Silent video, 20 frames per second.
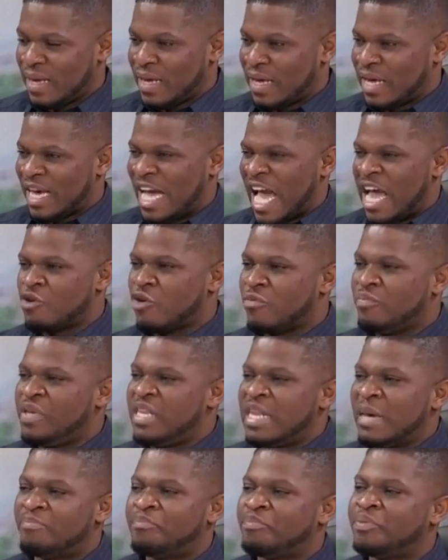cannot be
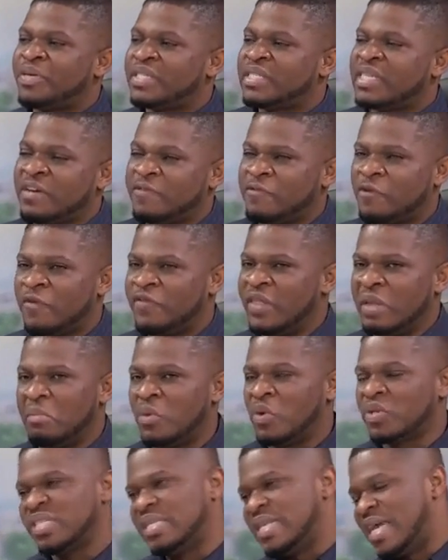the preserve of the
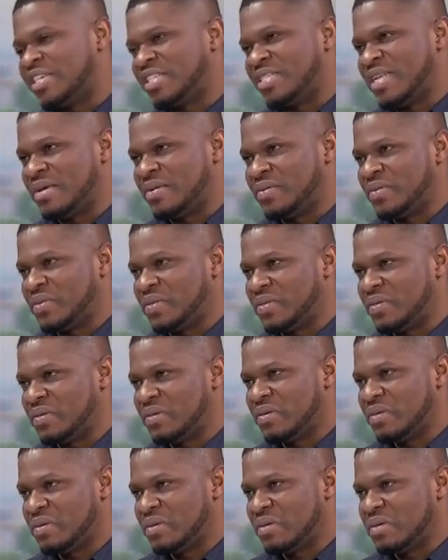multinationals.
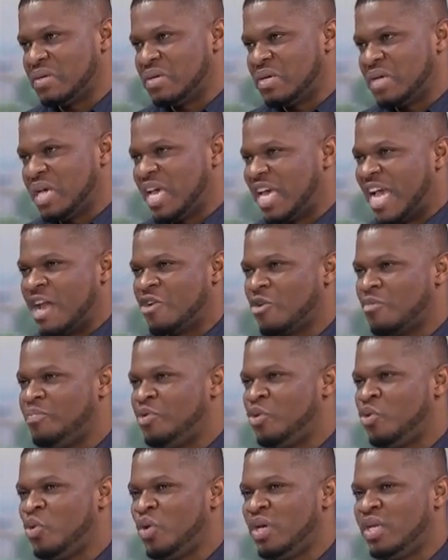It cannot be
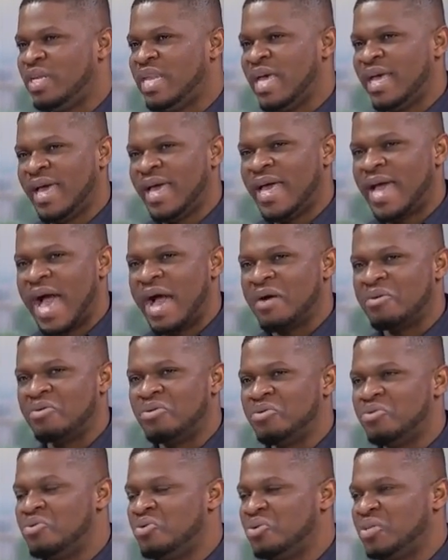only the
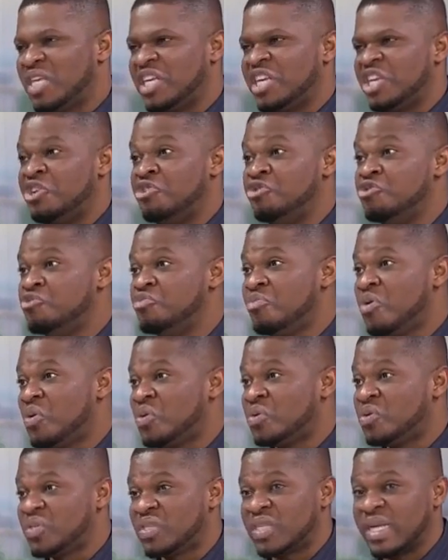Anglo-Goals and the
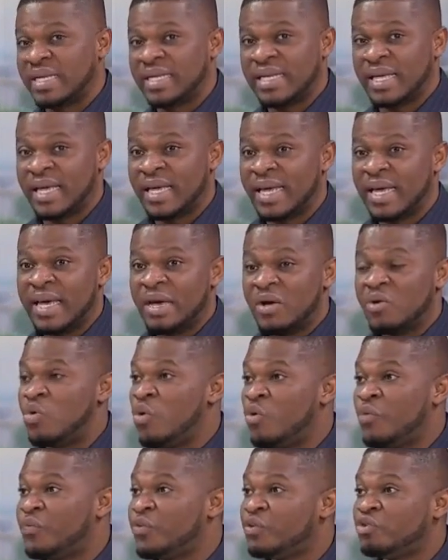Newmonts and the
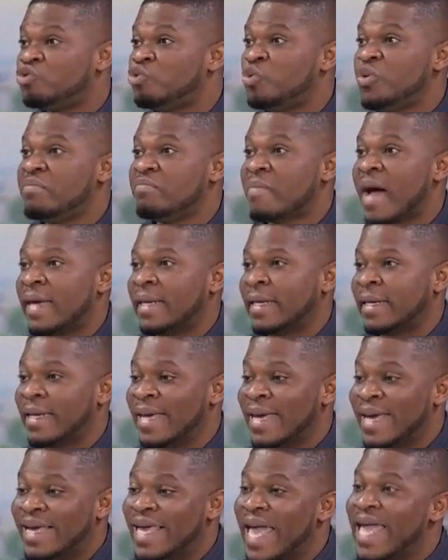Goldfields doing mining.
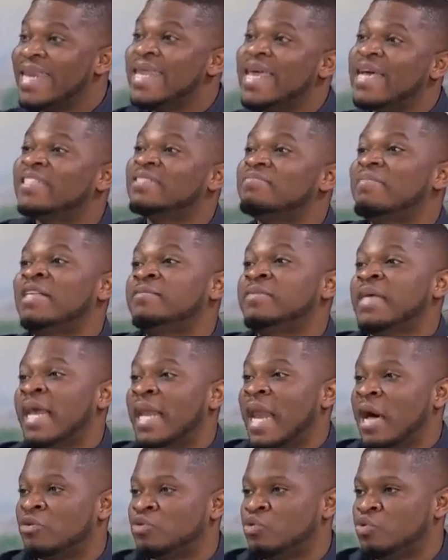Ghanaians must be
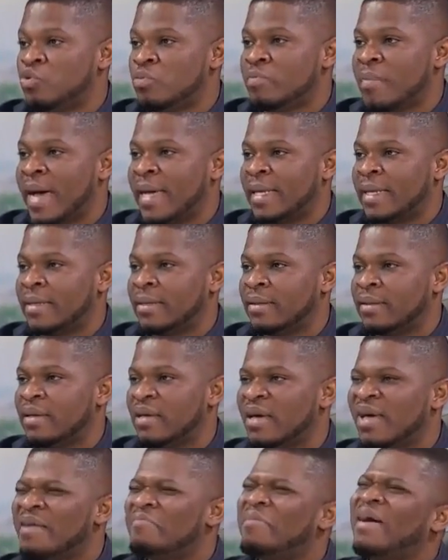allowed to do mining,
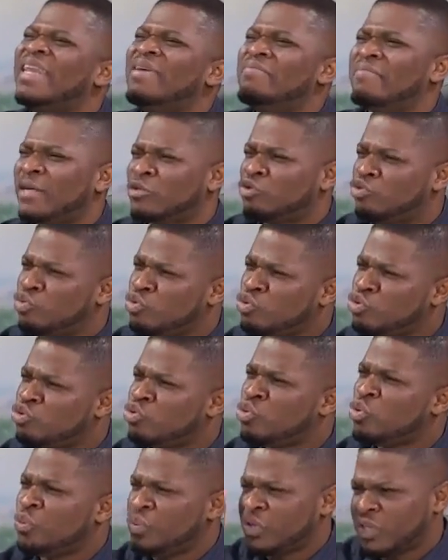but they must do
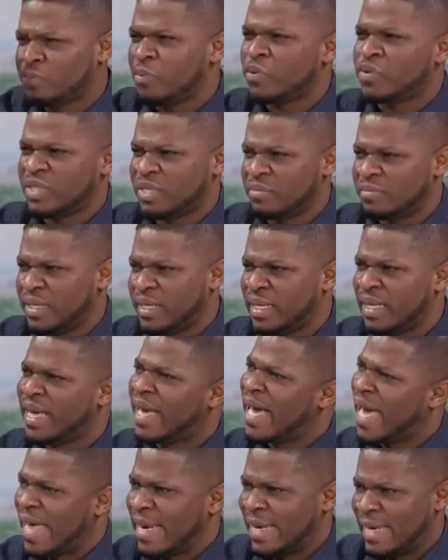so responsibly
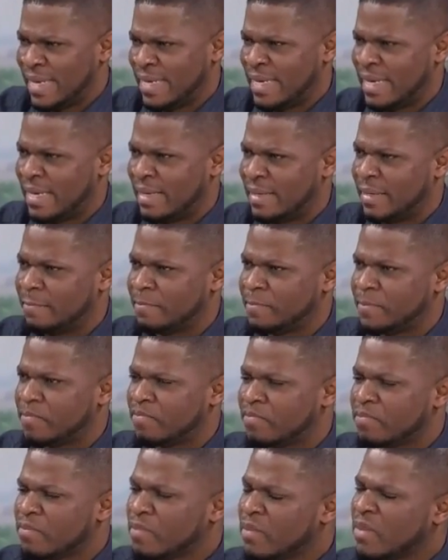and legally.
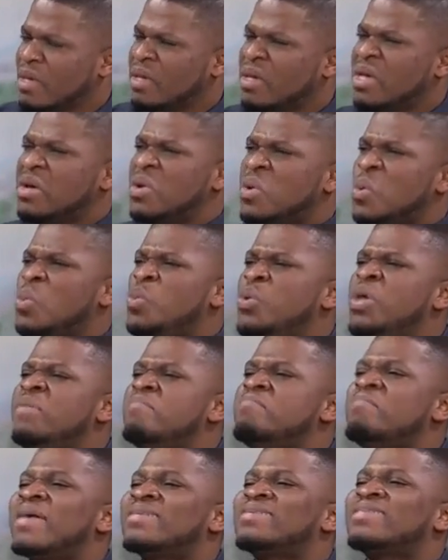We
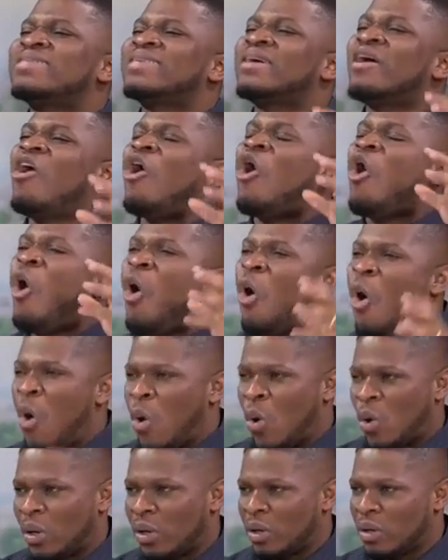must all